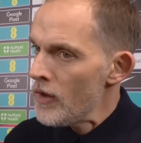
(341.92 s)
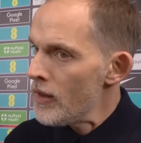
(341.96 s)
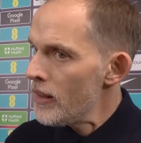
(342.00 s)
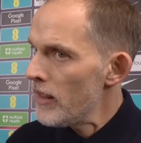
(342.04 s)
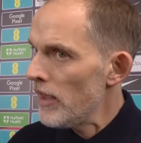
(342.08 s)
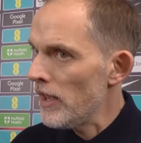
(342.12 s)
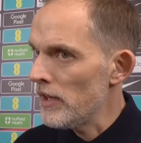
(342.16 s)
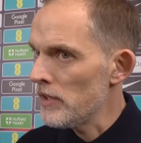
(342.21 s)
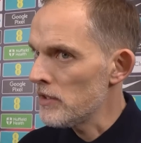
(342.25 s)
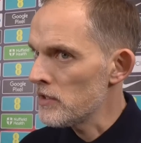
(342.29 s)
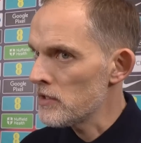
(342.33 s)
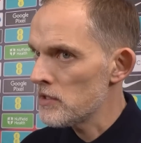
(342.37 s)

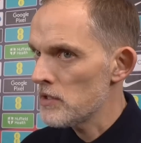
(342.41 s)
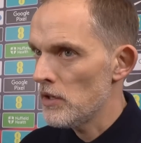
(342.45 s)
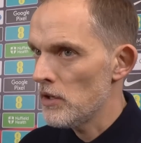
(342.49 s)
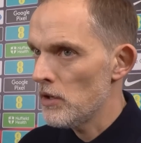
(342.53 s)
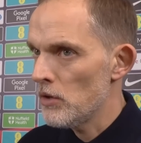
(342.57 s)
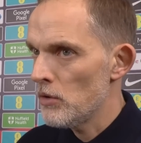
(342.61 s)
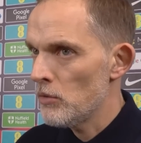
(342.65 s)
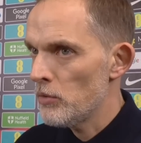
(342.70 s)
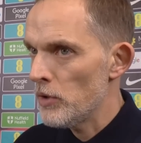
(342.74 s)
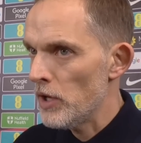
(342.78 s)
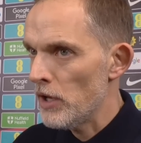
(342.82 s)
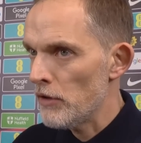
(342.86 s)
and
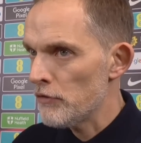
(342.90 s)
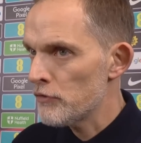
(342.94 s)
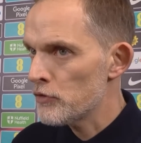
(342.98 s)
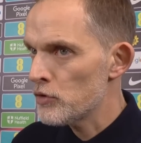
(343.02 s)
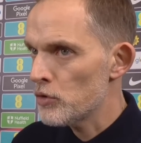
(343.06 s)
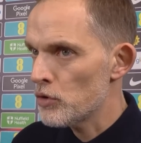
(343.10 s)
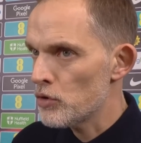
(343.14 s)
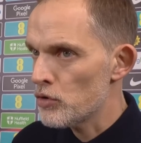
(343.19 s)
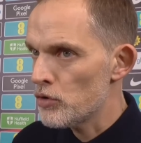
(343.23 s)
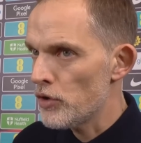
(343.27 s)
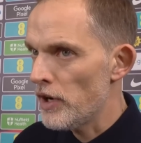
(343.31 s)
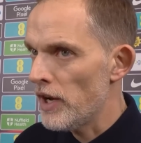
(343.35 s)
we have to
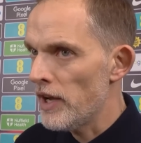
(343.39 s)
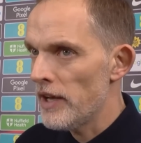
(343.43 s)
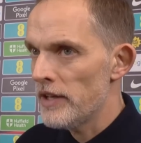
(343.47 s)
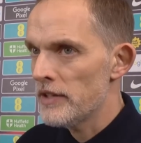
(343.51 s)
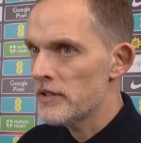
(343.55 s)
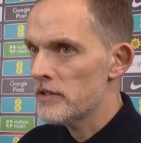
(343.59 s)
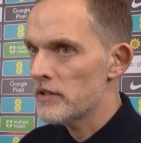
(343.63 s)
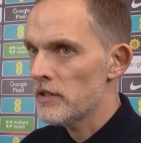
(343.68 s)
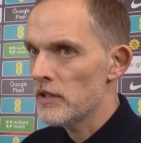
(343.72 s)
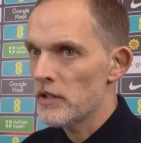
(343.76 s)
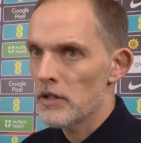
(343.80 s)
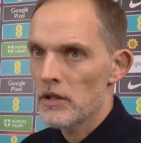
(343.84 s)

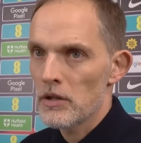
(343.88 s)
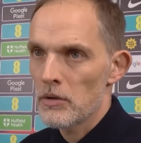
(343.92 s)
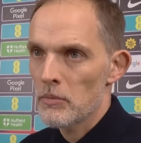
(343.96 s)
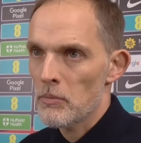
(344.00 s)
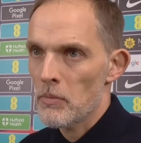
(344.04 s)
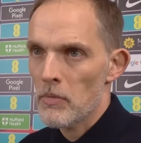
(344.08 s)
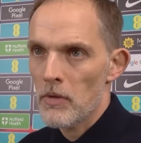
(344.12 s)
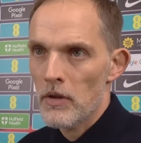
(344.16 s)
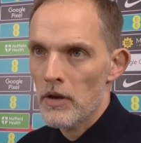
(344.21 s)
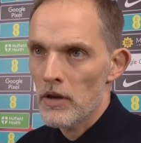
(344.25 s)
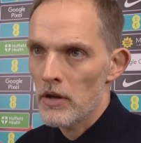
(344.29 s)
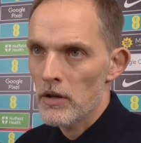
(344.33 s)
create
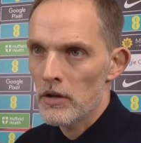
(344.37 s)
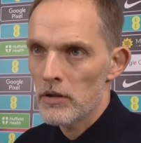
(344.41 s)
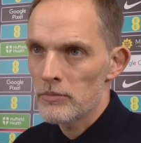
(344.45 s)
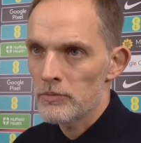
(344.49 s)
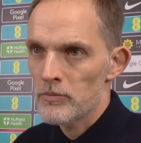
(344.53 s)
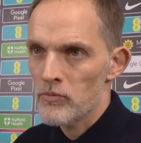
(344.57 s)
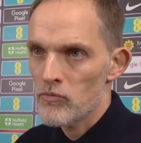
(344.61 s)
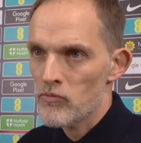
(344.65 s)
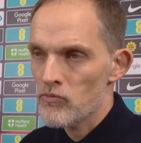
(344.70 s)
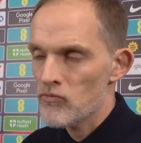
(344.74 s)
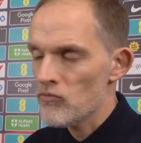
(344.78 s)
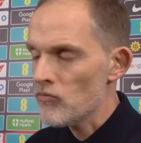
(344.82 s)

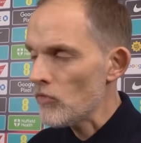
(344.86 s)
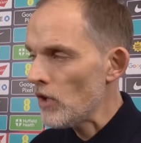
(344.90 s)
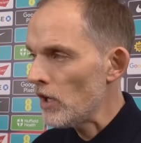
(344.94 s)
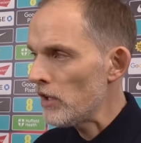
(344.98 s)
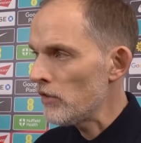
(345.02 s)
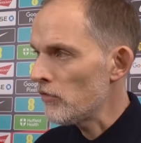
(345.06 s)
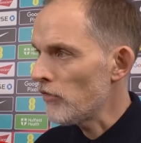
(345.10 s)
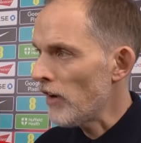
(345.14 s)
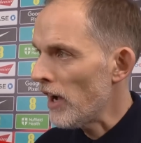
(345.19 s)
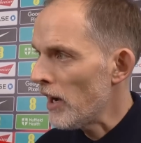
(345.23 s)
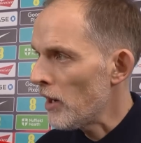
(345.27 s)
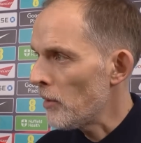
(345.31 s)

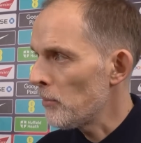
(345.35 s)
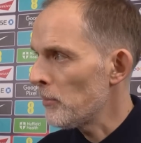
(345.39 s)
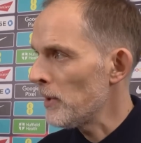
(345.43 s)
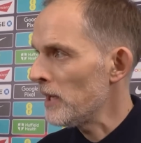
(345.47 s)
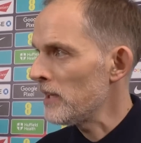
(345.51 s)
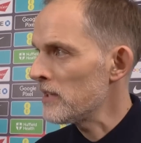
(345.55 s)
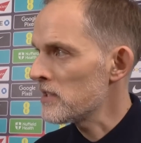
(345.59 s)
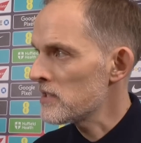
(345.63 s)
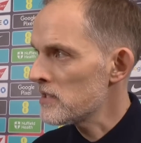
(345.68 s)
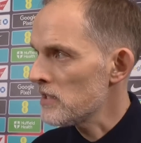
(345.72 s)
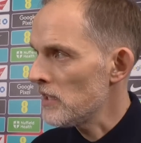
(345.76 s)
environment